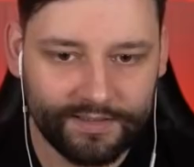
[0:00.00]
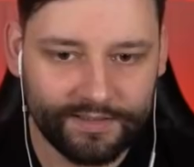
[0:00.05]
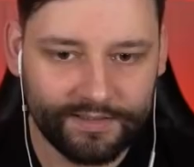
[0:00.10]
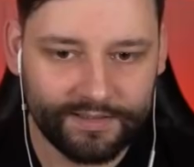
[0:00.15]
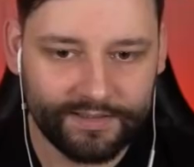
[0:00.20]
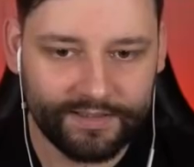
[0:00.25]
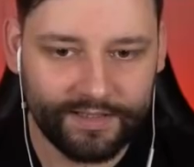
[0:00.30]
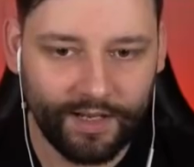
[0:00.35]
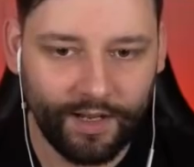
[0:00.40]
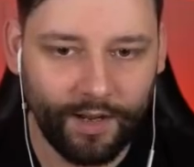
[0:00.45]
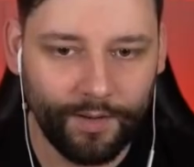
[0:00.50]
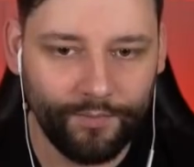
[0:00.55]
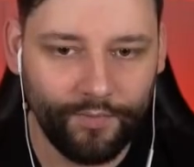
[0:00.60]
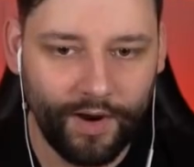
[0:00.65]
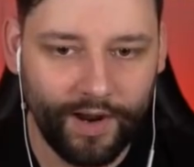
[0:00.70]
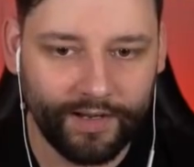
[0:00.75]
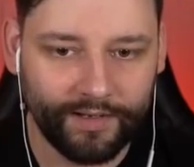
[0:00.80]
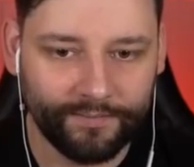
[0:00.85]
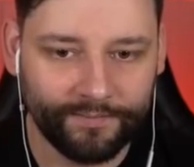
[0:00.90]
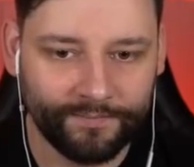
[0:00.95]
Sit up
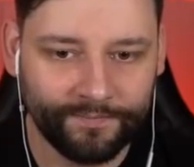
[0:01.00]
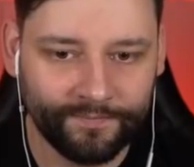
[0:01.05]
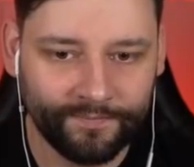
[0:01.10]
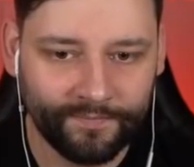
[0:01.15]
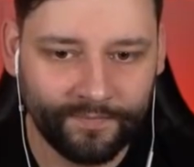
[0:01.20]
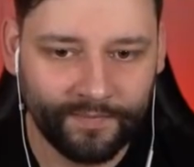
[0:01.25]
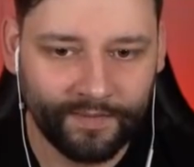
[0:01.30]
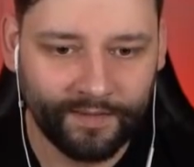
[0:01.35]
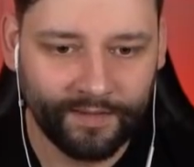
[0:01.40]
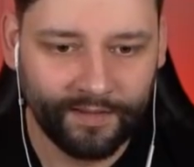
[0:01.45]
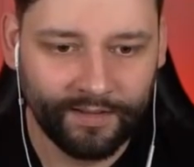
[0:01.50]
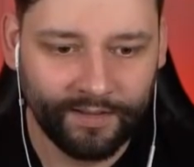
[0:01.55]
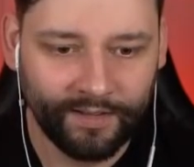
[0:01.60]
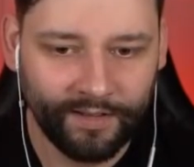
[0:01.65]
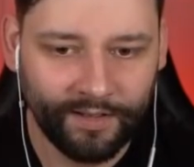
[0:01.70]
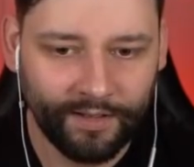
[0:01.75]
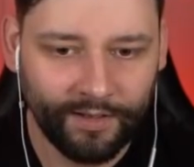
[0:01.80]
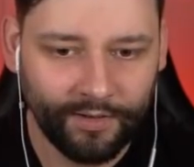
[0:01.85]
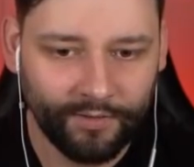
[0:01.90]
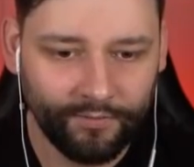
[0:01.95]
right.
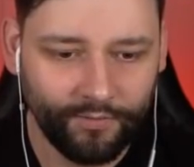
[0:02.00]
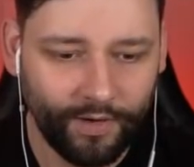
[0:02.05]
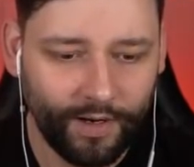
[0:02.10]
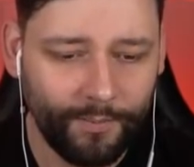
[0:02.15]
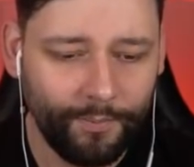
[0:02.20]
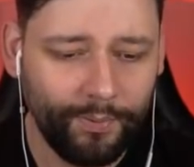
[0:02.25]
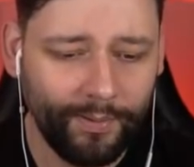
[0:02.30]
Right,